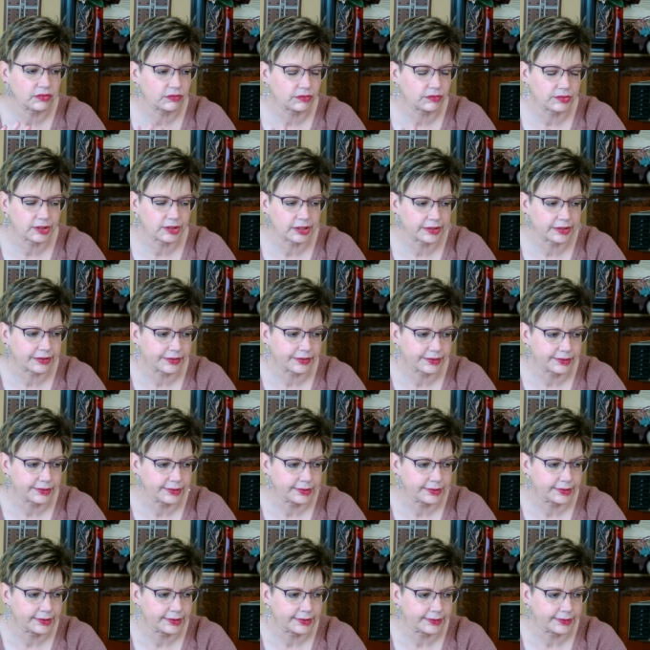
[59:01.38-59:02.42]
they're,
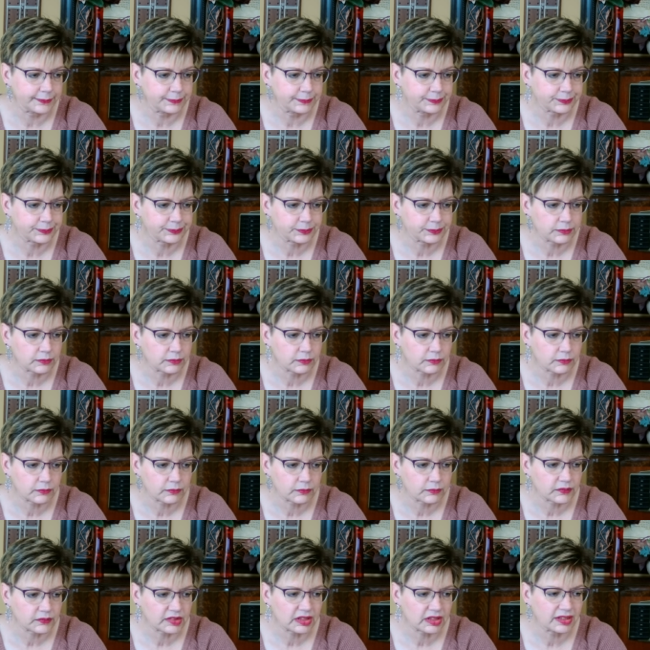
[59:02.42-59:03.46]
um,
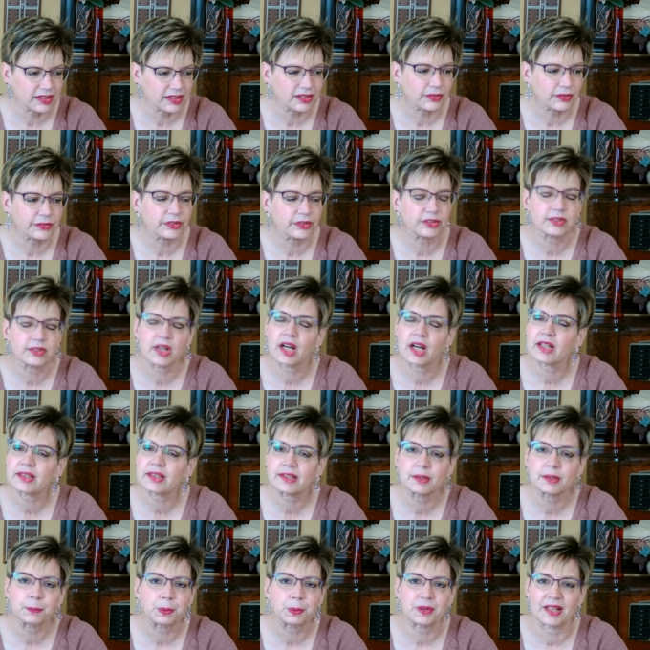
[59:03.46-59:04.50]
you know, they're not
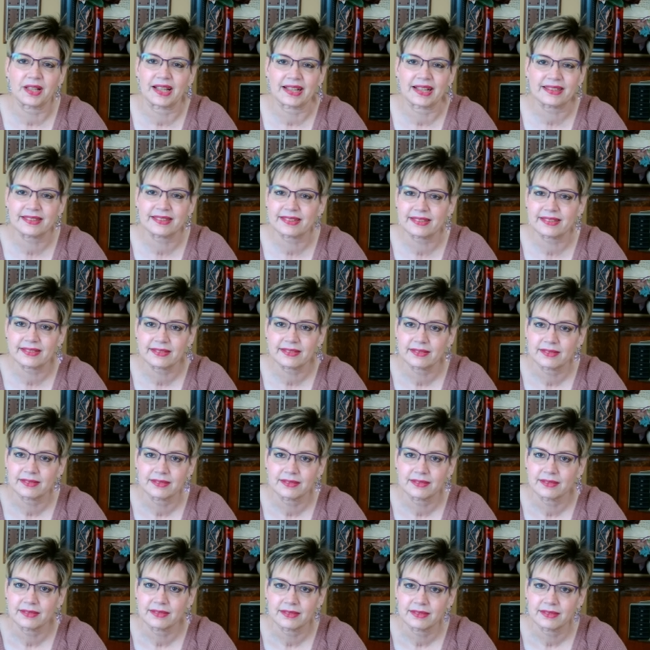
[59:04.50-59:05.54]
complex,
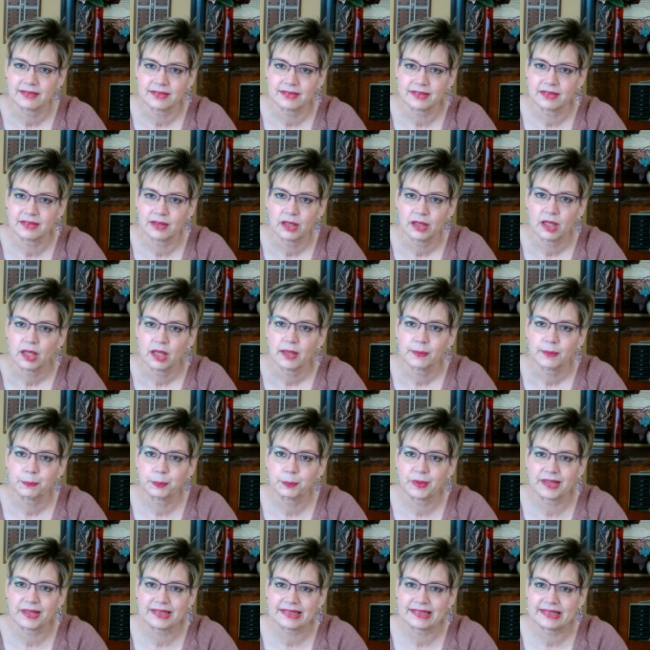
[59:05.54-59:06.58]

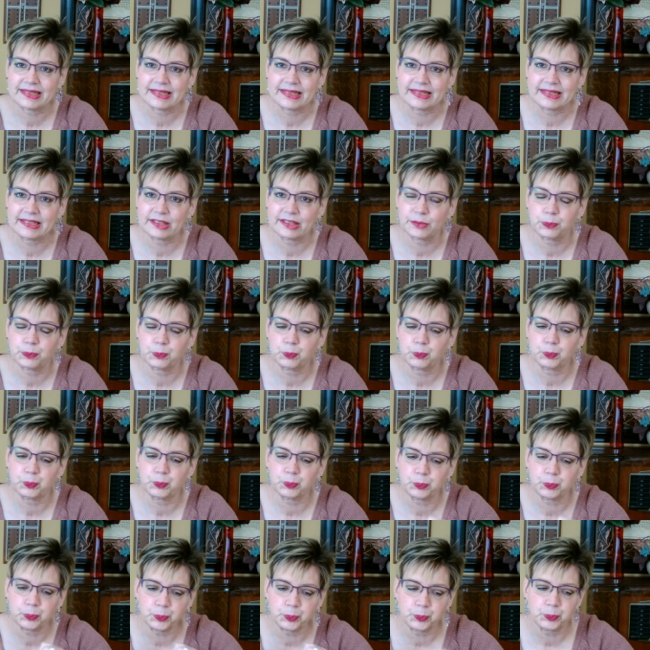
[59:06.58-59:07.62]
but these,
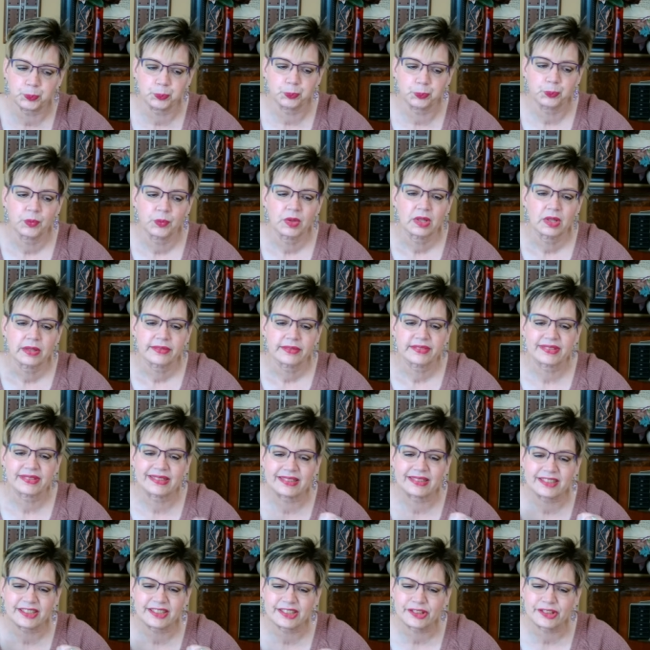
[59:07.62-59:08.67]

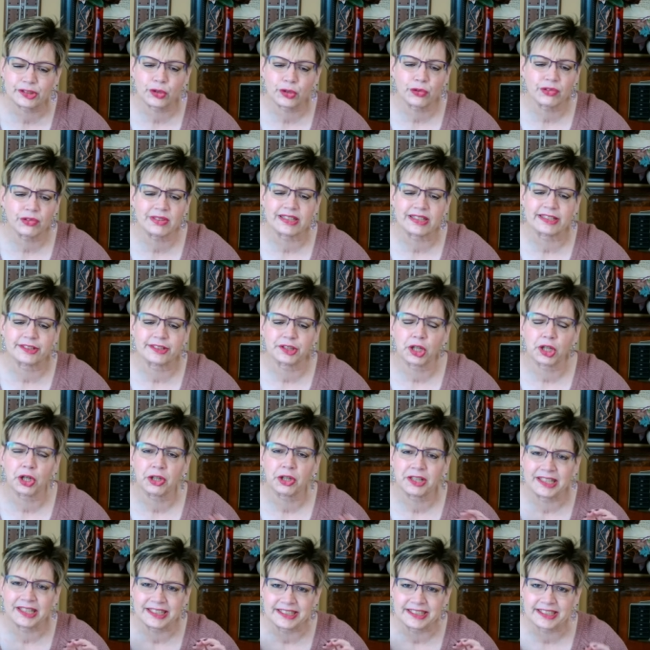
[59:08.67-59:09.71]
the stories
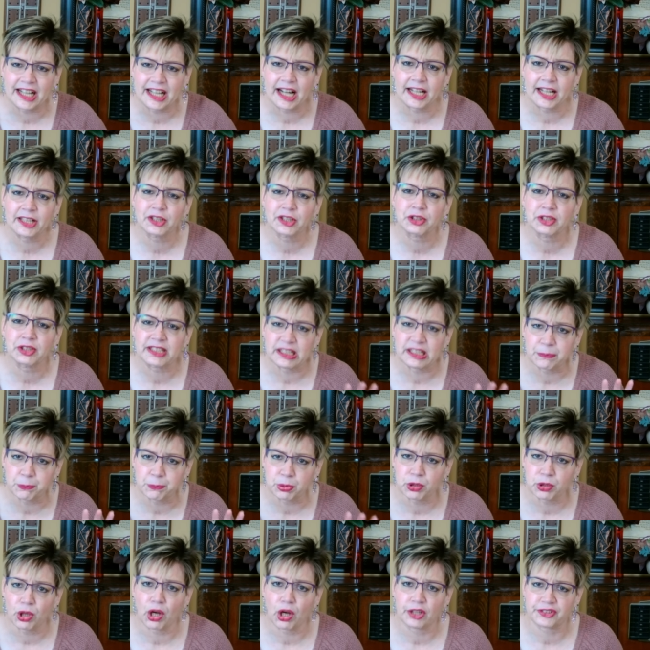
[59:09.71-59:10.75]
are entirely
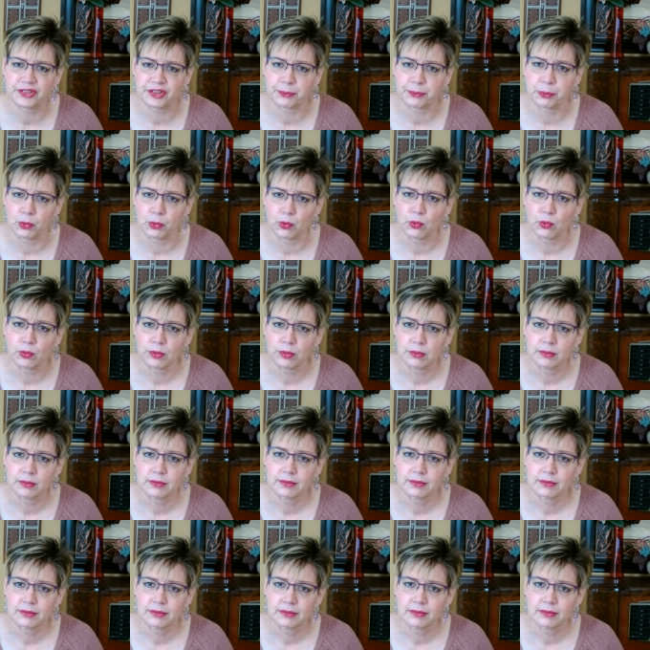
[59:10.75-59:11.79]
plausible
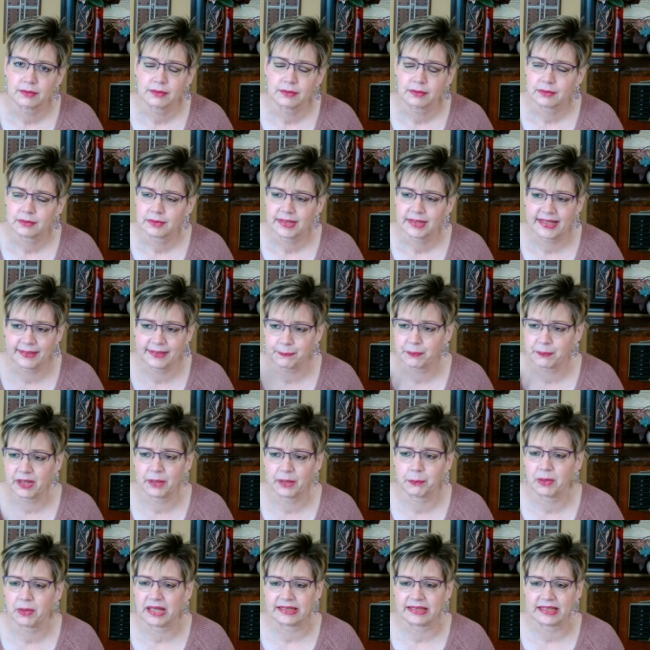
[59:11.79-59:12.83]
in my
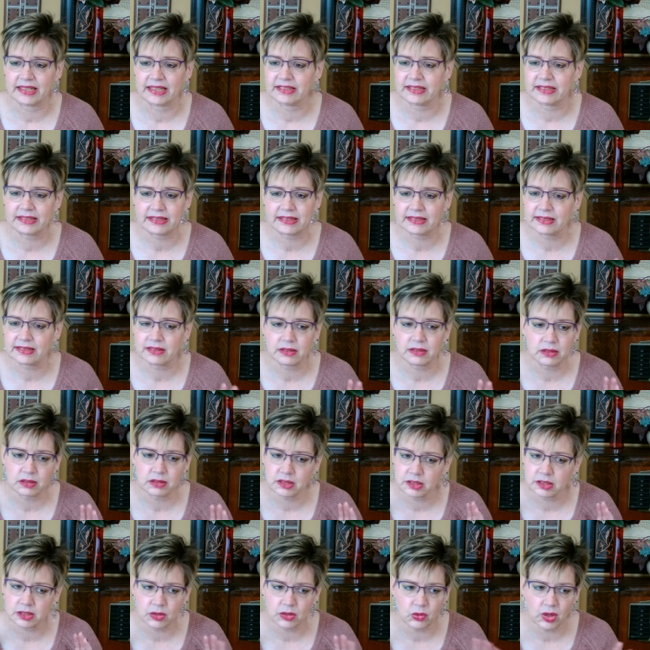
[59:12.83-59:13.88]
mind. I just,
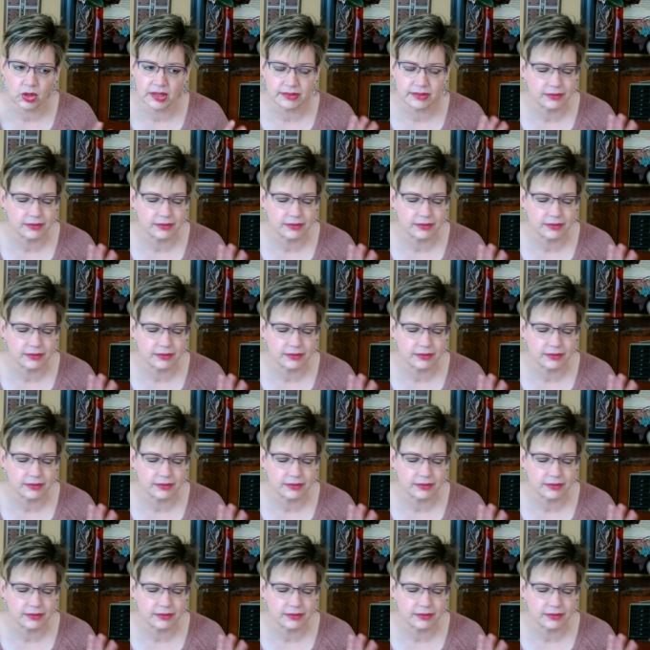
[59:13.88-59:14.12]
you know,